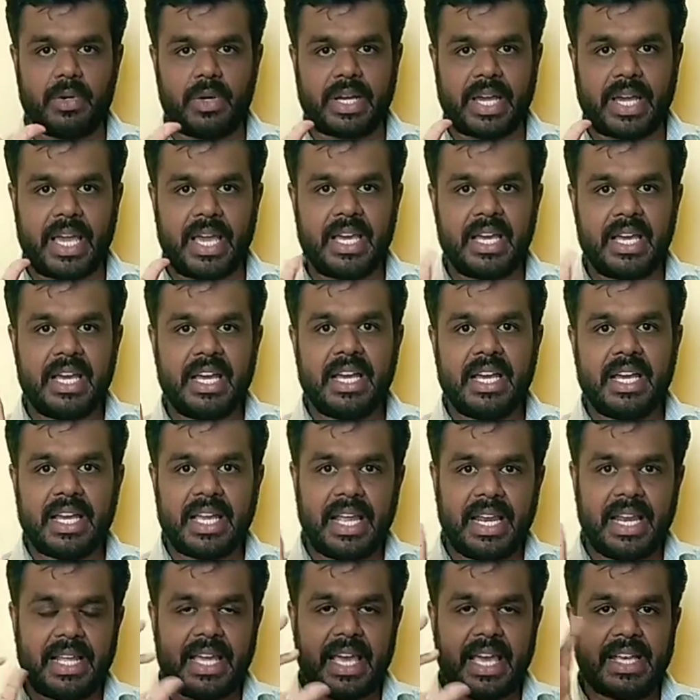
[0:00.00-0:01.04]
Okay,
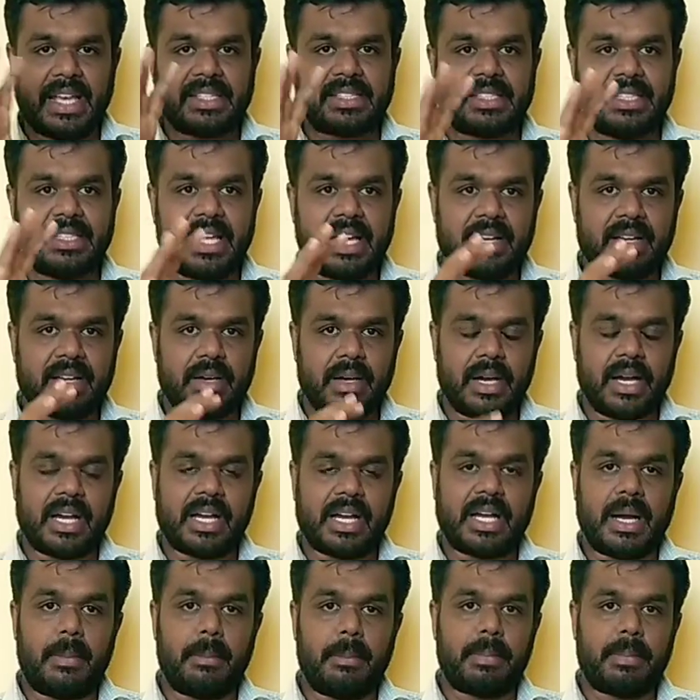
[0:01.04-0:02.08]
in case the
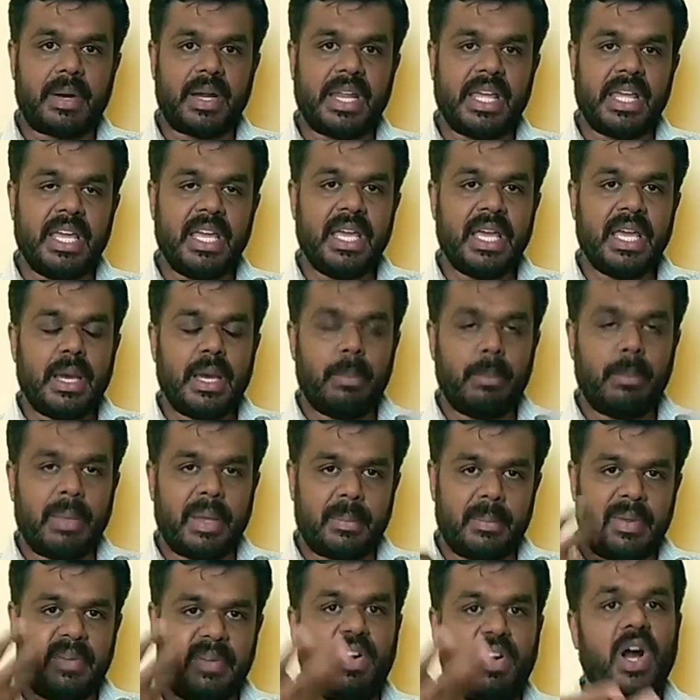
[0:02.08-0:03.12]
company
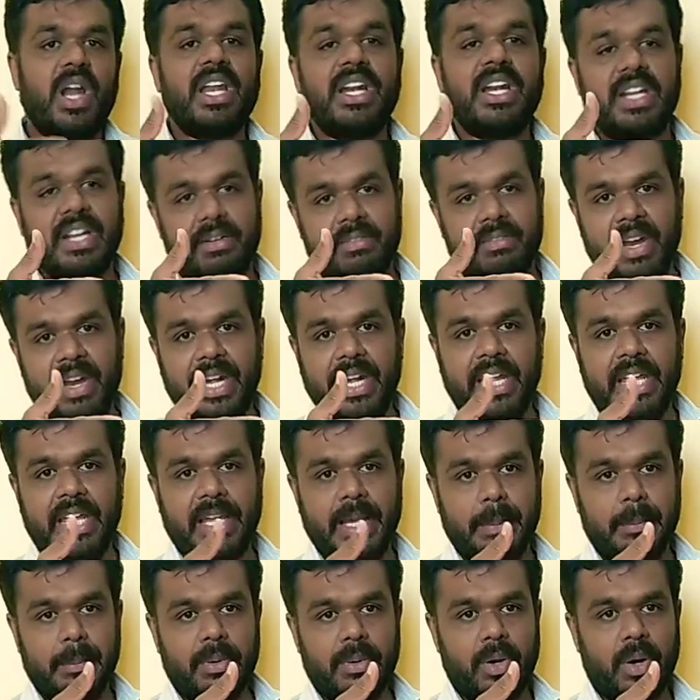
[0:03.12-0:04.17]
may be voluntary
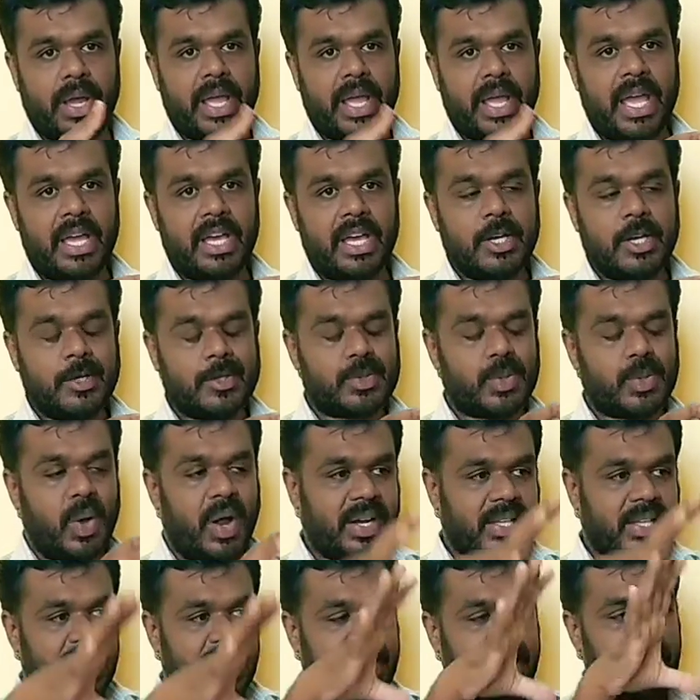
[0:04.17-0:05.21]
winding up. Okay, so
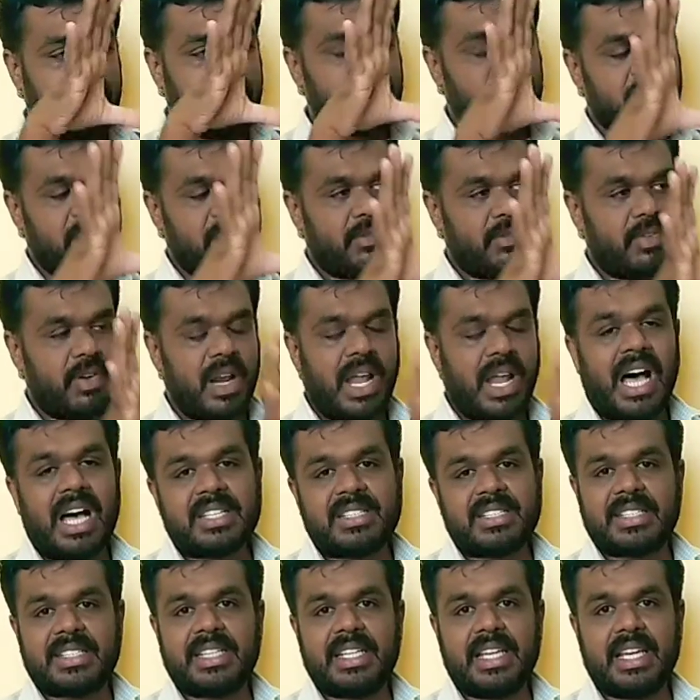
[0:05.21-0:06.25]
at the times of
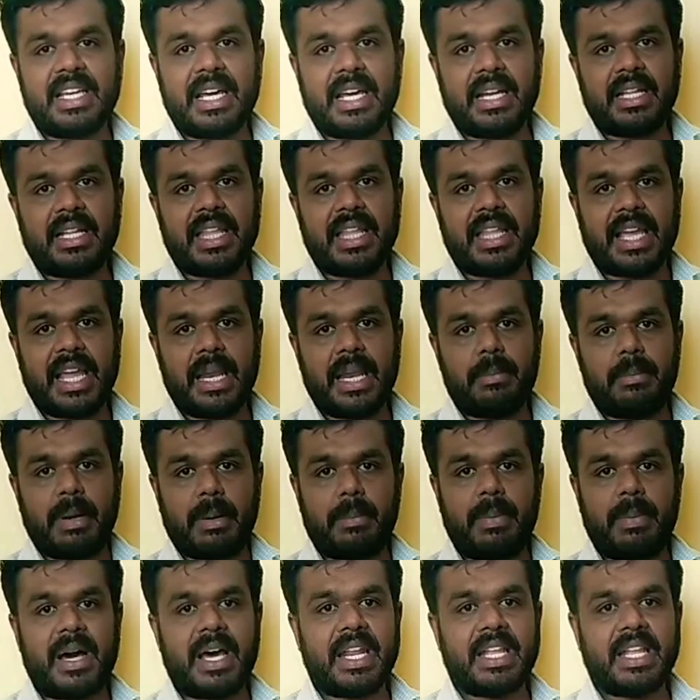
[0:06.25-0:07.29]
last year, they can
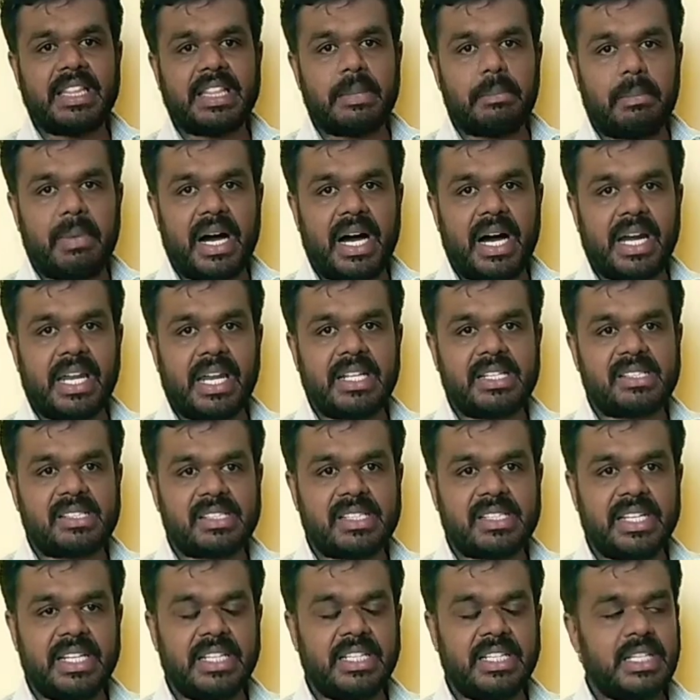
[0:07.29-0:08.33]
preparing the balance
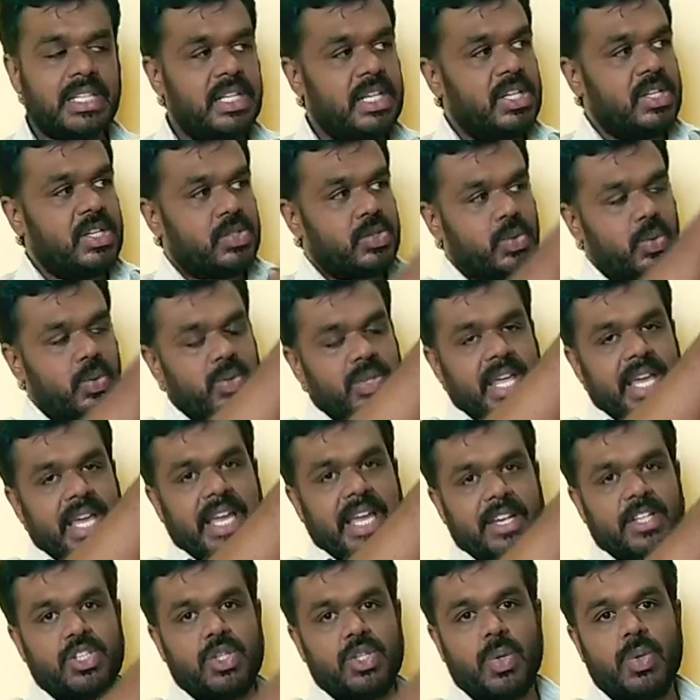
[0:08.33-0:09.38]
sheet, so they
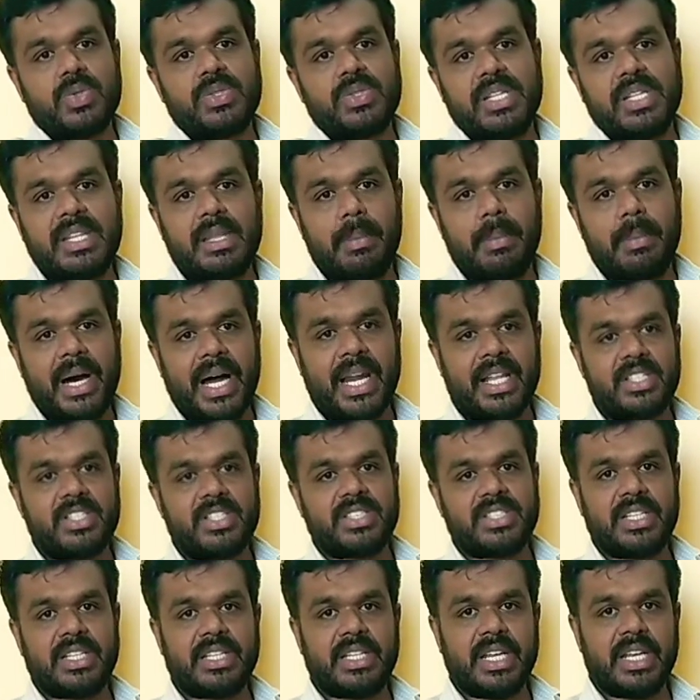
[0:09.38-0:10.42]
can show in the
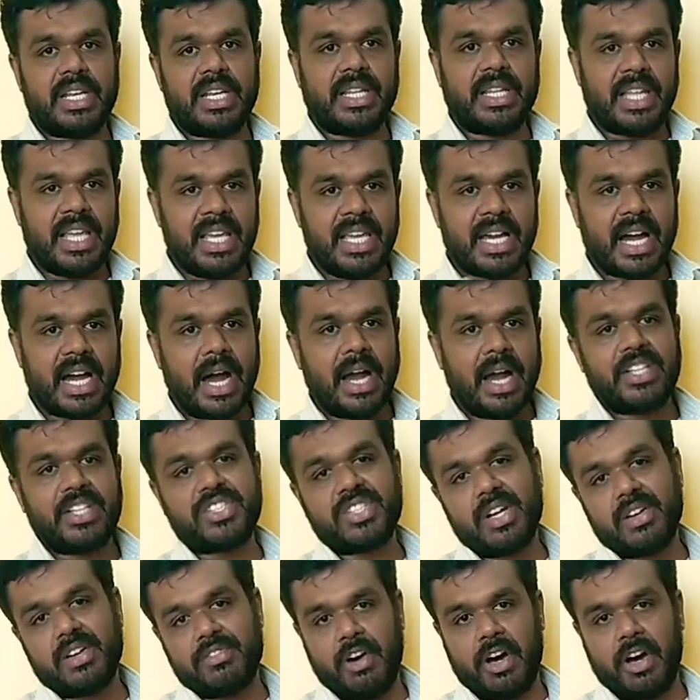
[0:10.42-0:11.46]
balance sheet in the
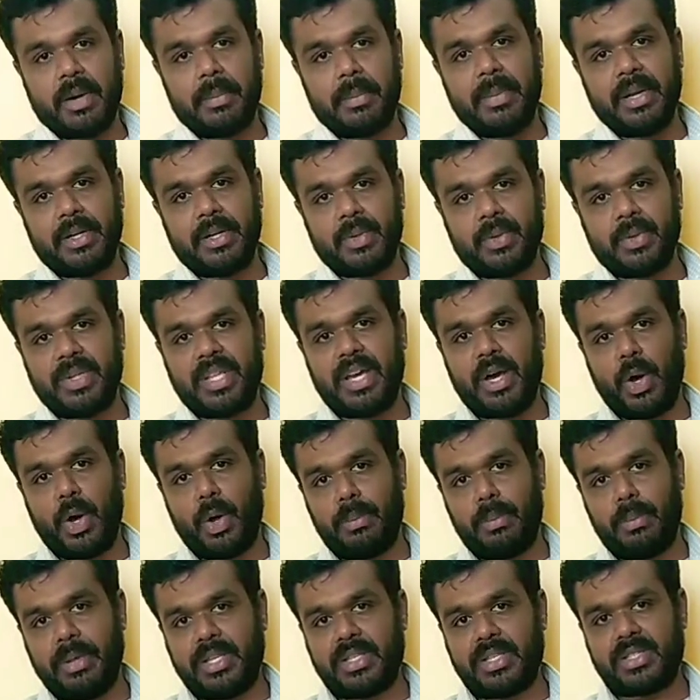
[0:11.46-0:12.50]
additional format to the
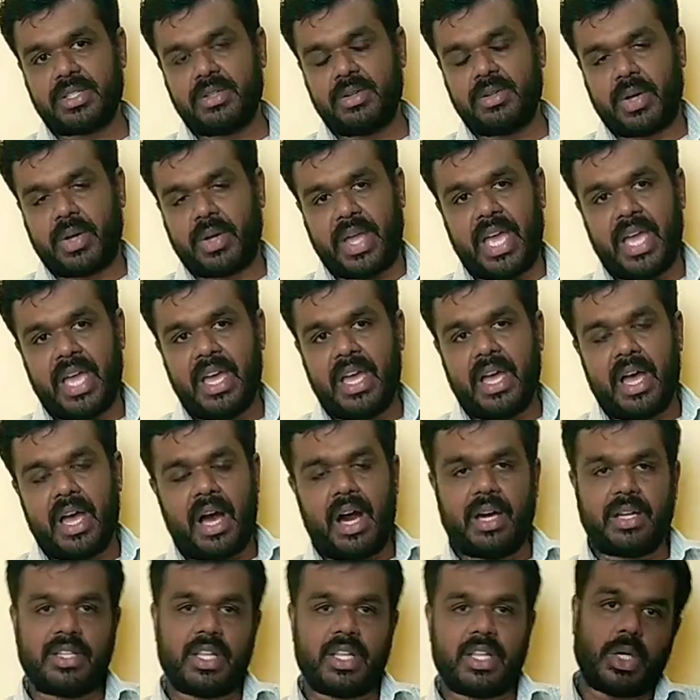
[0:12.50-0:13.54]
government. Okay,
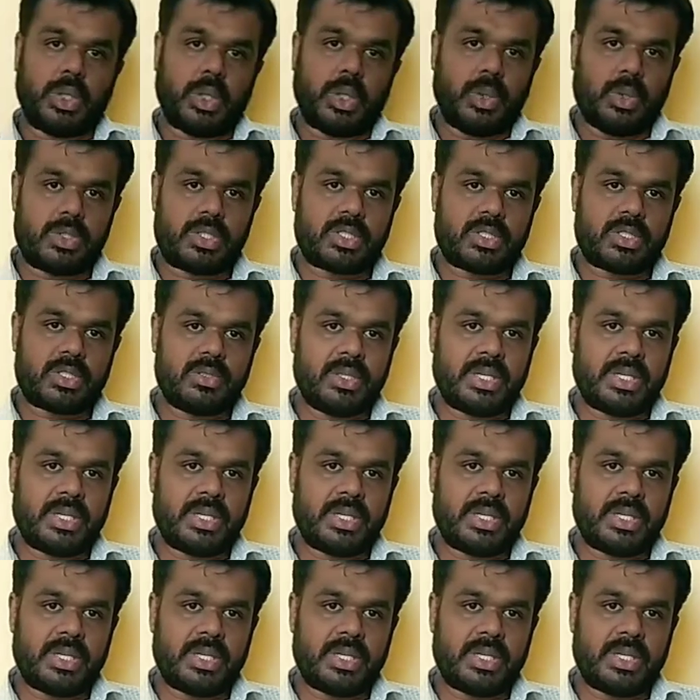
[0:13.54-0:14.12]
or the court.